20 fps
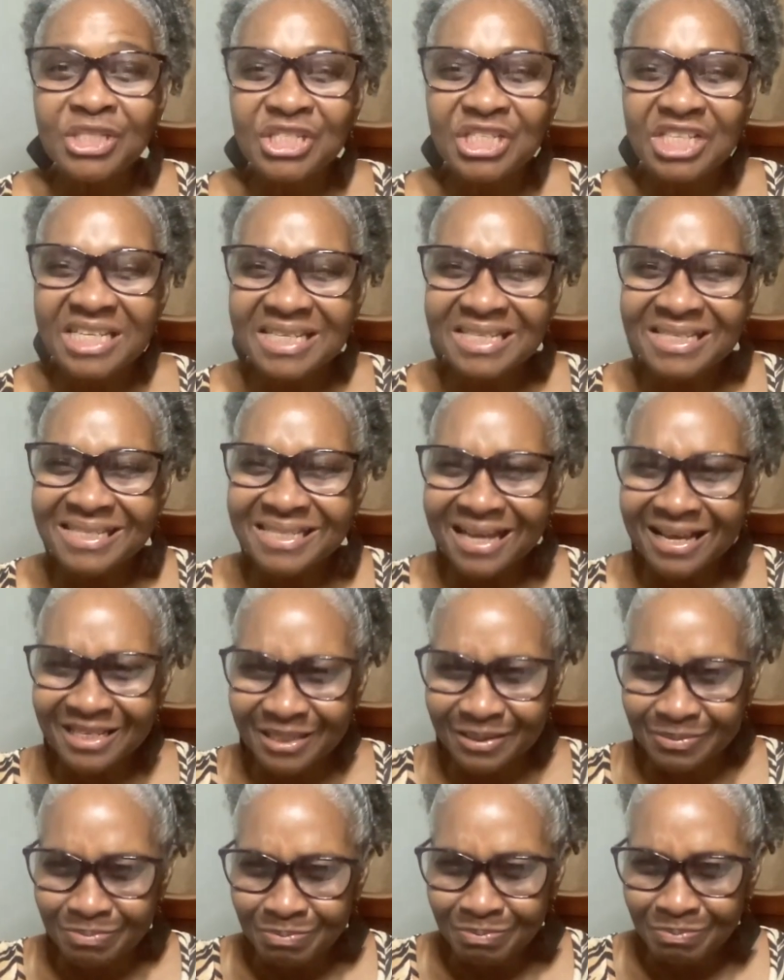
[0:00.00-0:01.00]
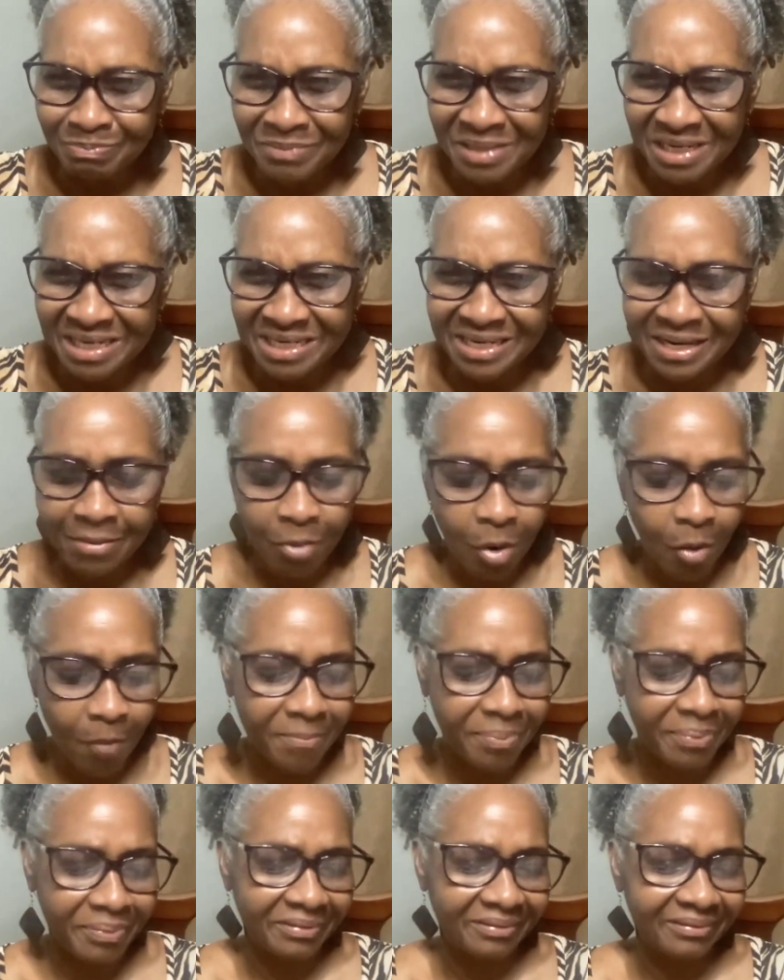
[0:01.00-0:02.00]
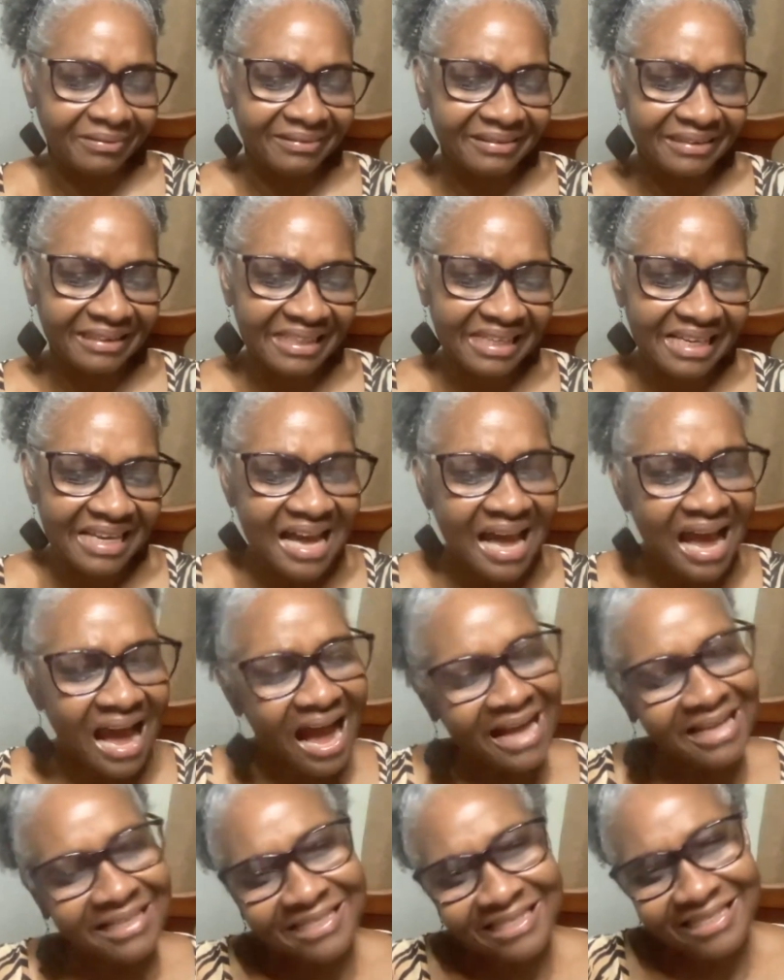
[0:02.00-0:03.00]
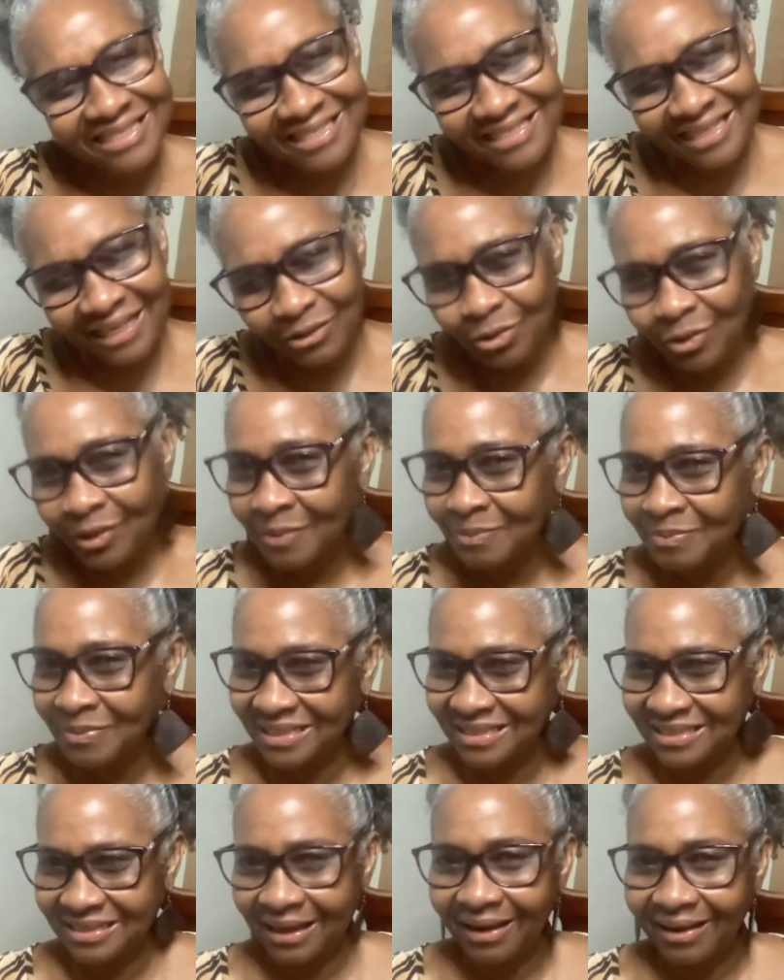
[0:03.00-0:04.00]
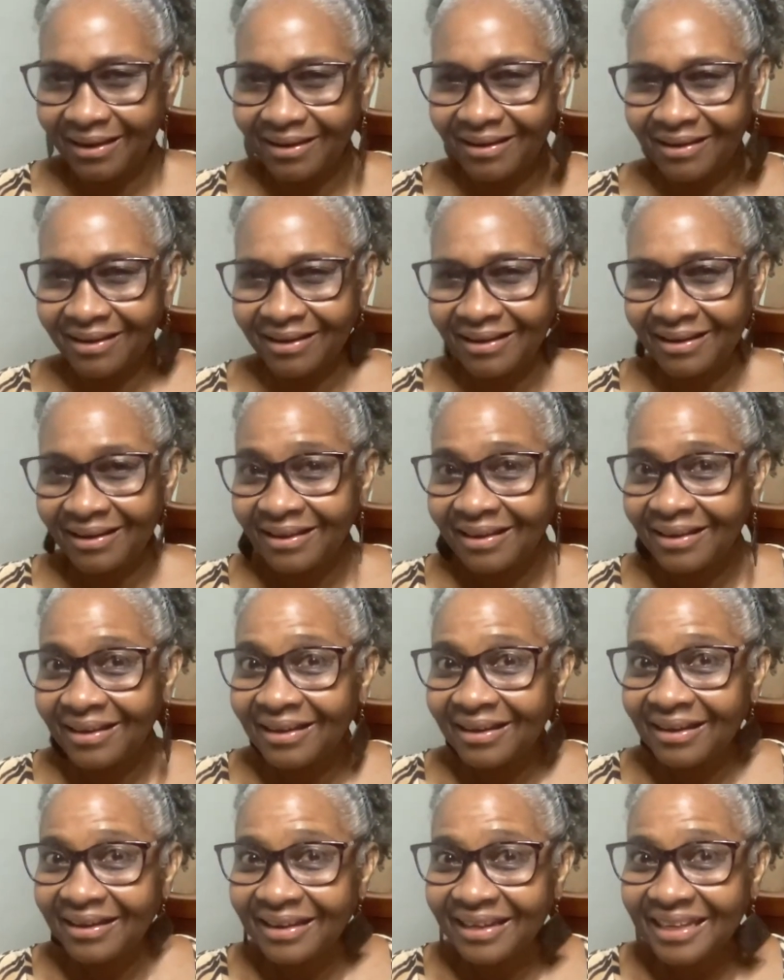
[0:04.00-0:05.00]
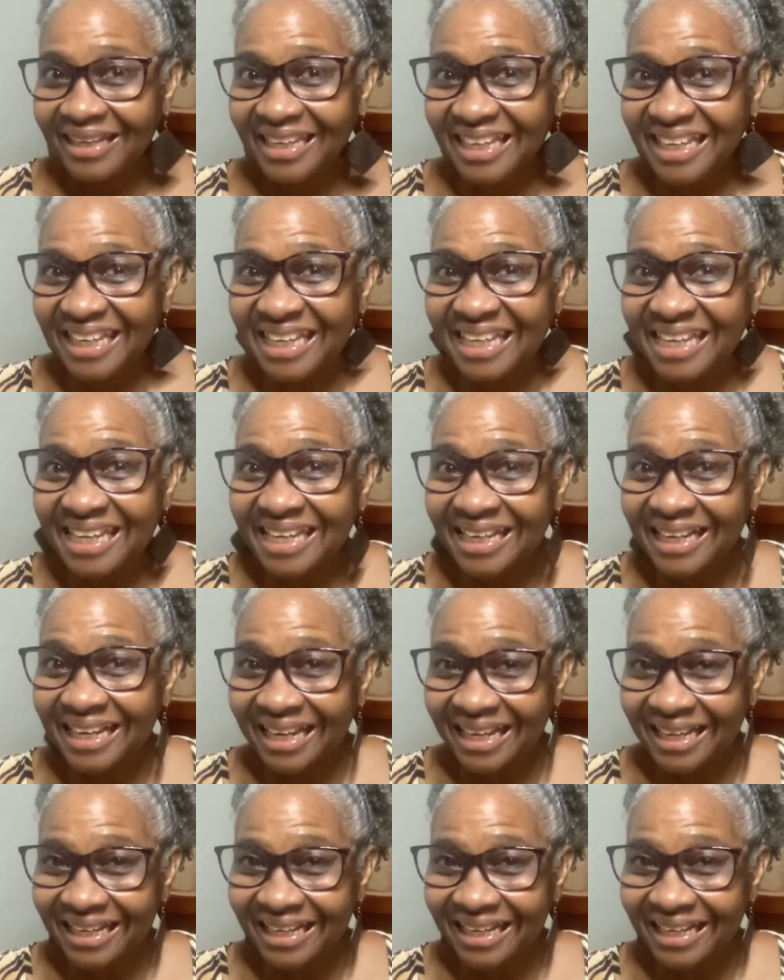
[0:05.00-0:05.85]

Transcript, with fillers: Jesus meet them up and said to them say, "Heal."